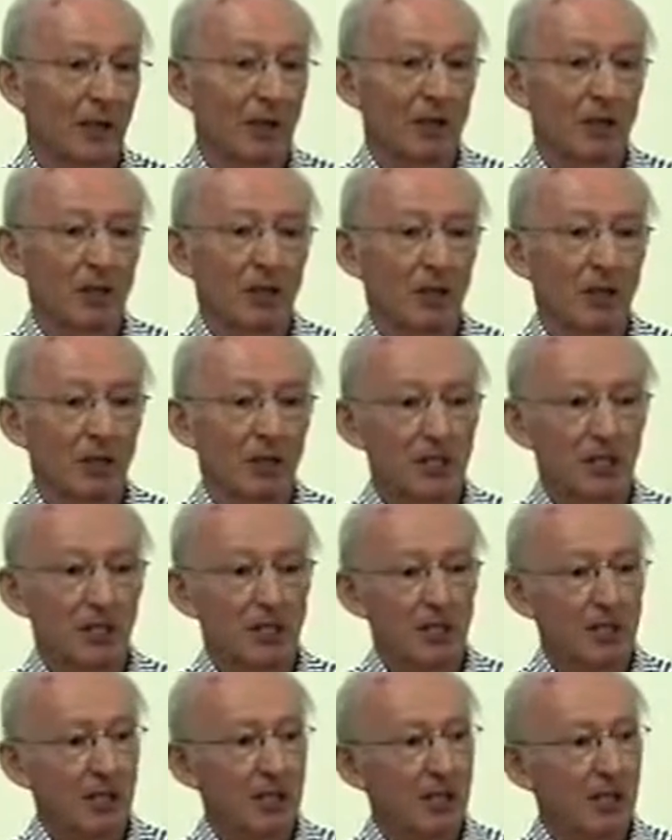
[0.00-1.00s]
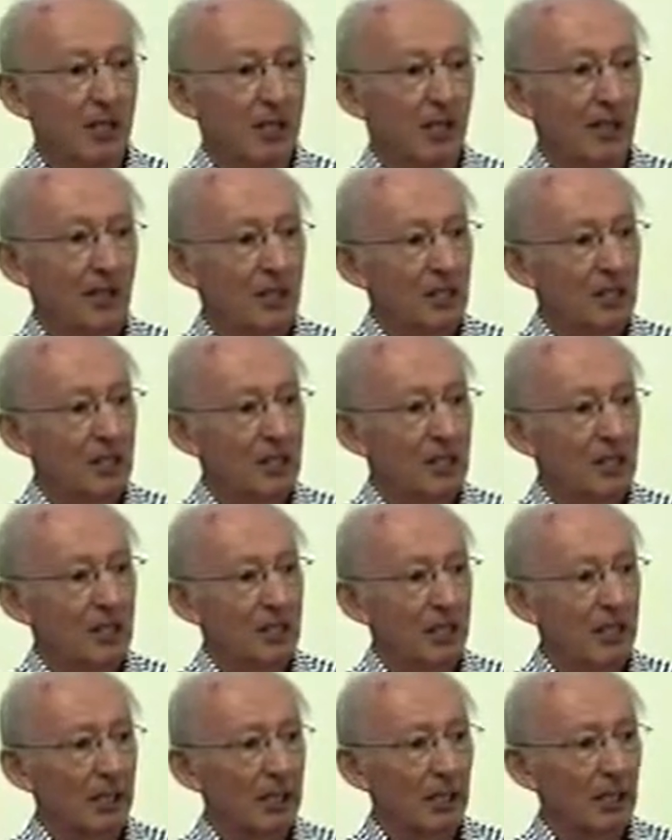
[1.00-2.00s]
So I decided that I'd sit
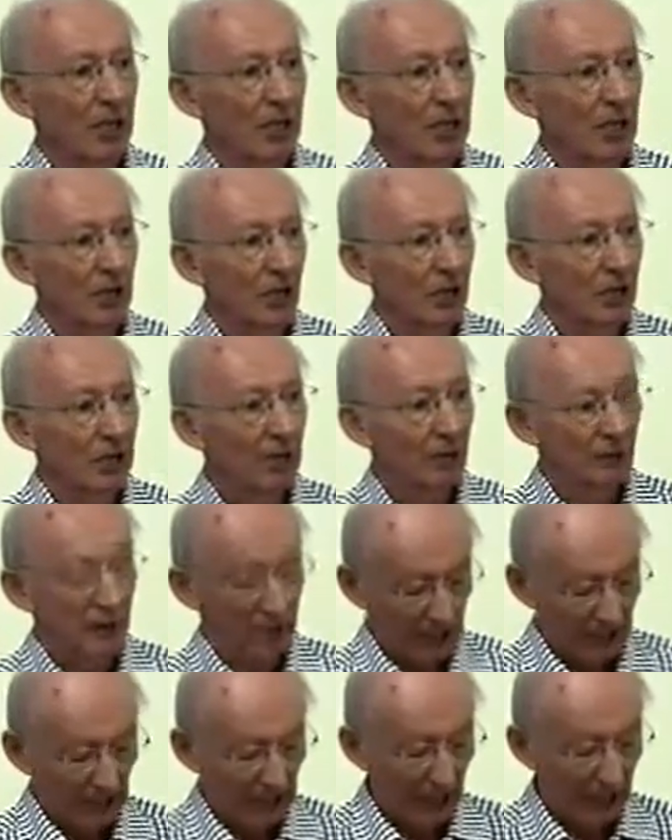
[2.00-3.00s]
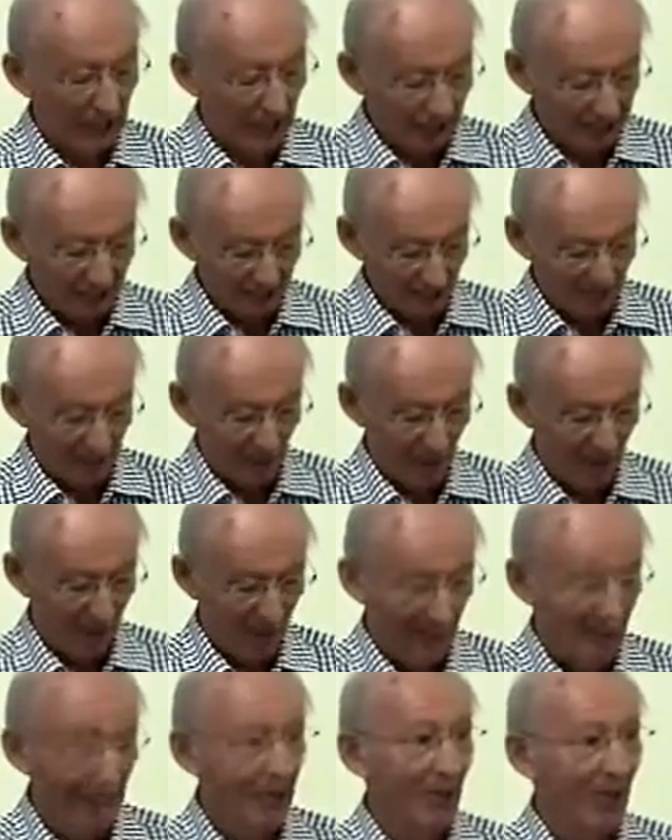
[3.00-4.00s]
down and I'd try and collect my
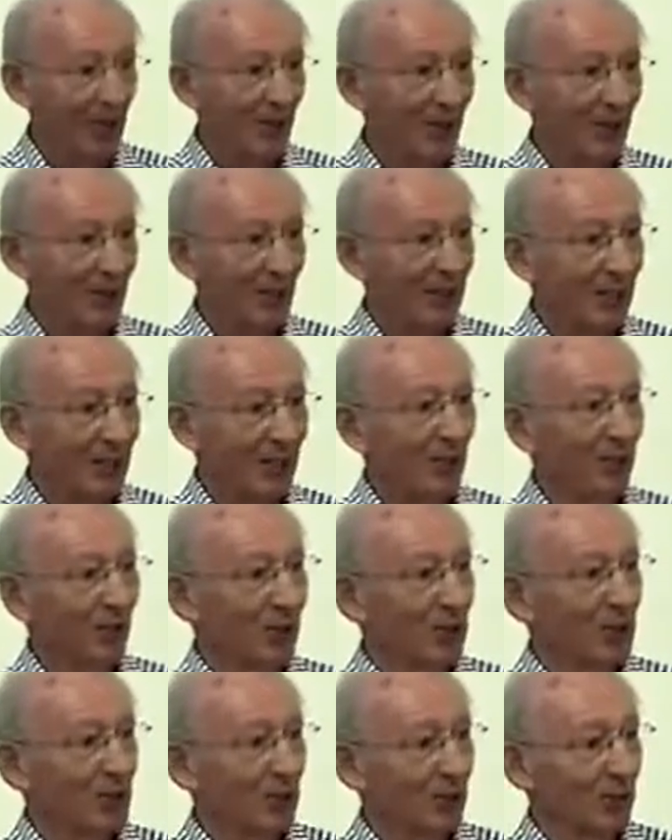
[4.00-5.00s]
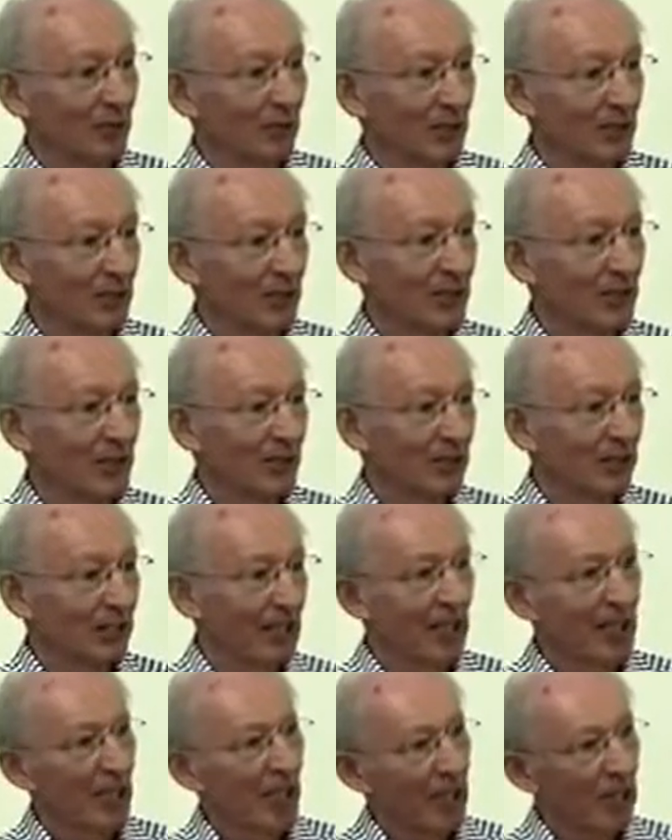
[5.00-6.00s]
chaotic thoughts on religion
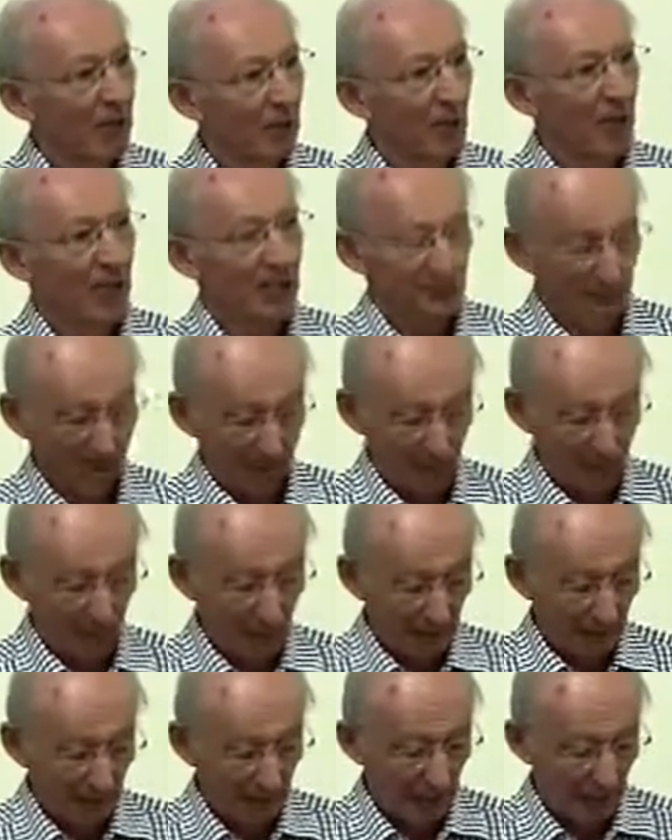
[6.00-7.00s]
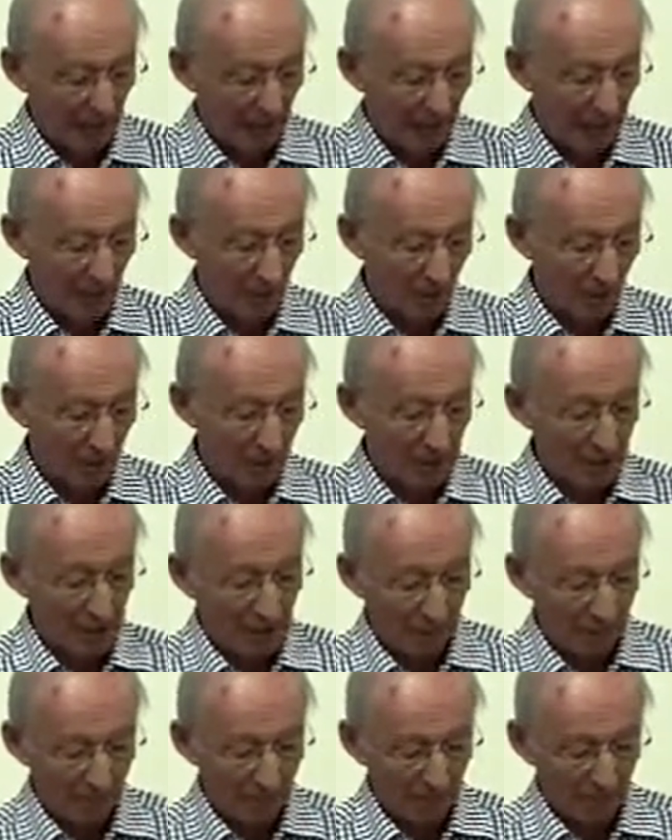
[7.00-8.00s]
and write something, and that's what I
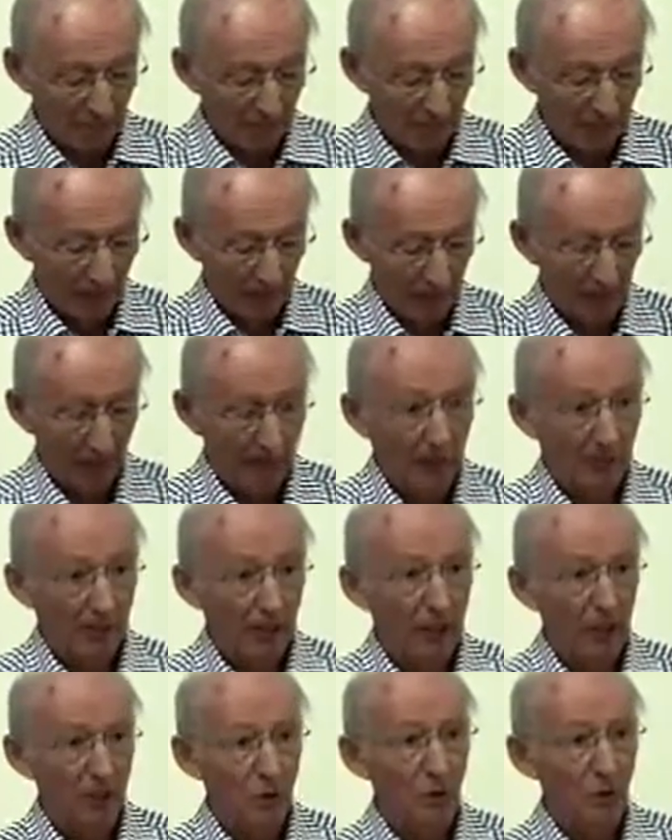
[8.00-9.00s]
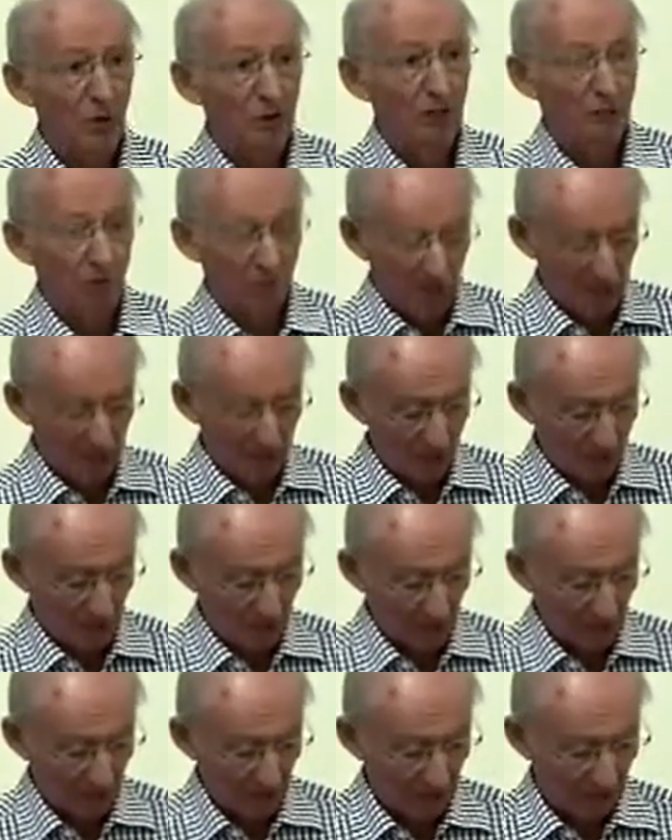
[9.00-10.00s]
did. And I called it My
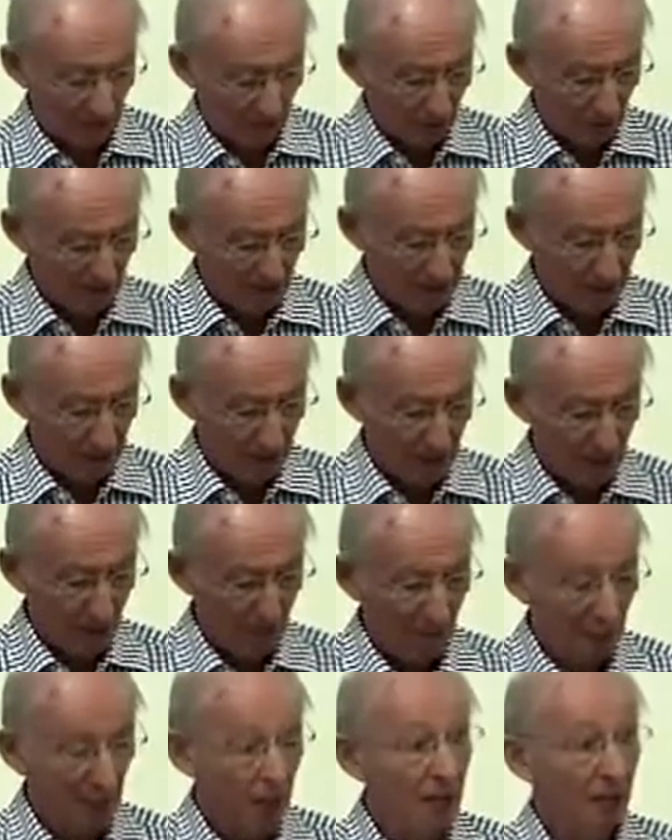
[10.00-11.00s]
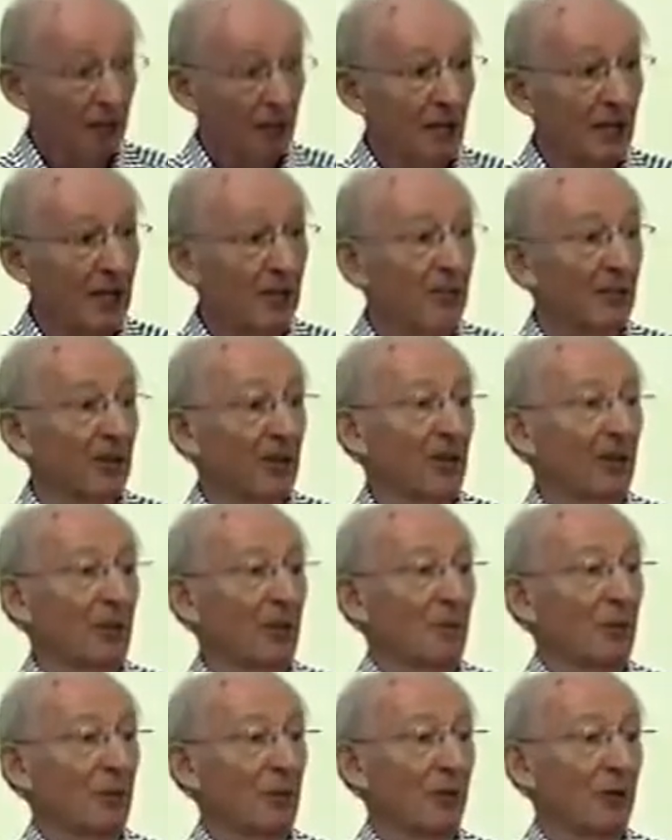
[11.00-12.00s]
Search for a Contemporary Faith,
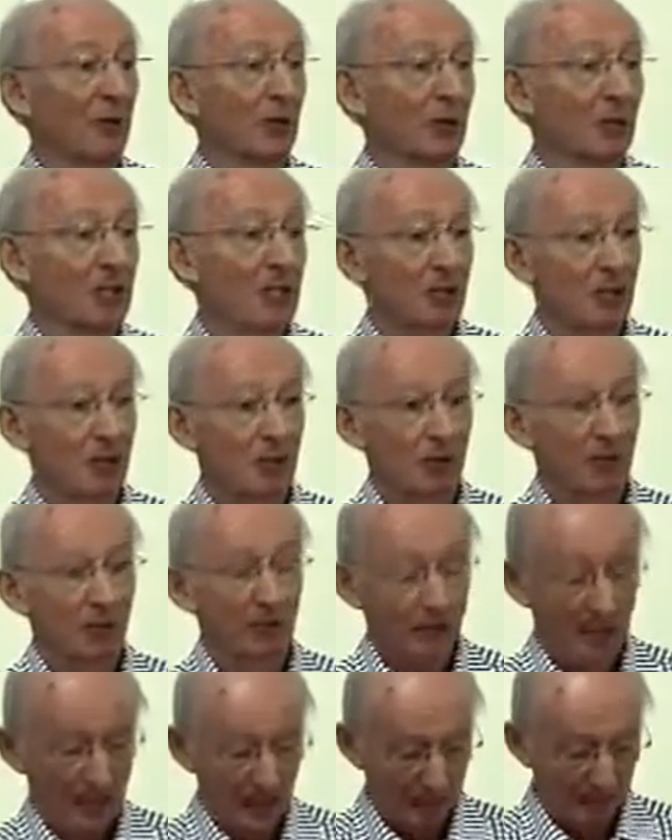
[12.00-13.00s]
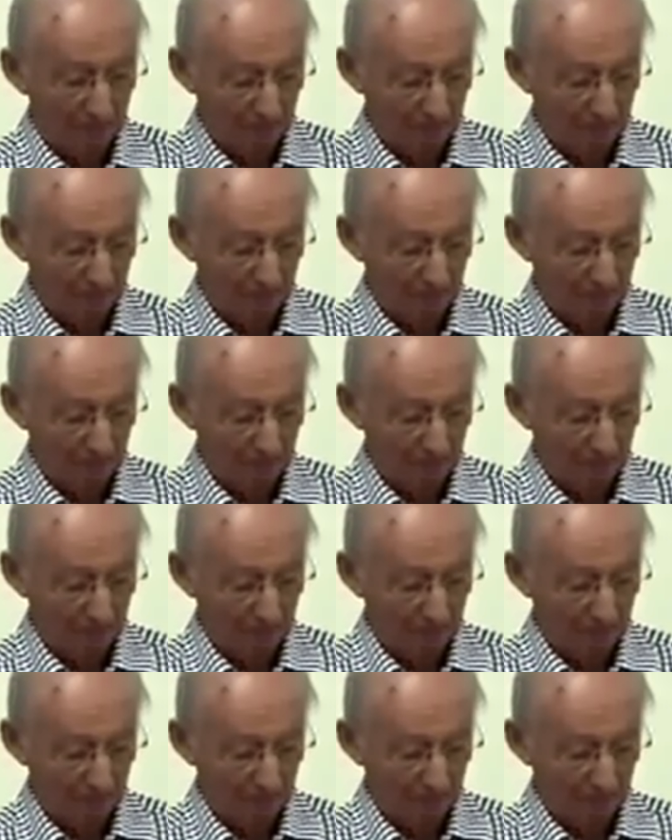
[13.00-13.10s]
Progress So Far.